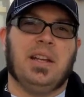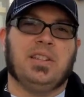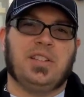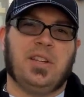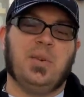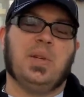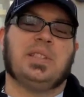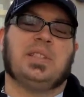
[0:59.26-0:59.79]

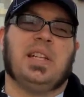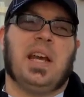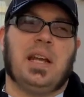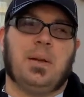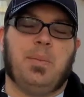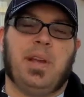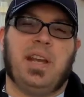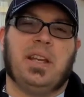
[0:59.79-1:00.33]
to its
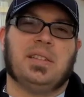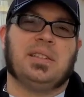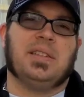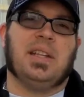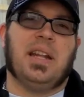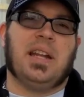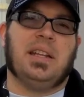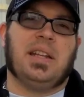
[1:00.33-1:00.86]
database.
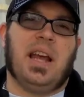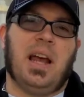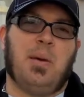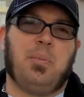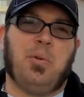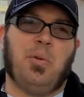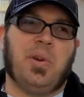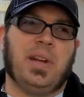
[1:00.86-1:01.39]
And then at
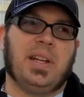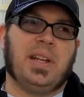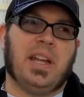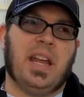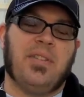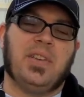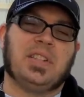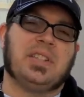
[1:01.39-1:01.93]
that point,
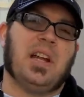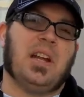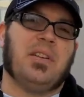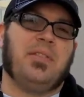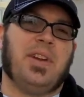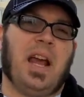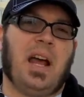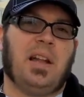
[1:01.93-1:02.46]
if it's not
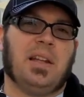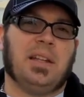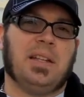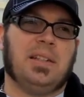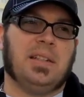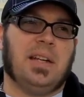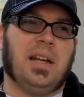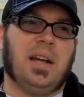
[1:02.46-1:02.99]
a
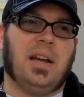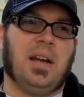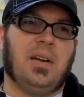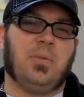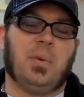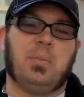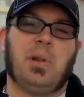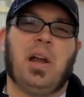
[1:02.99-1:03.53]
valid
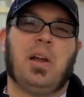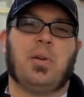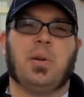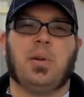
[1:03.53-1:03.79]
reply or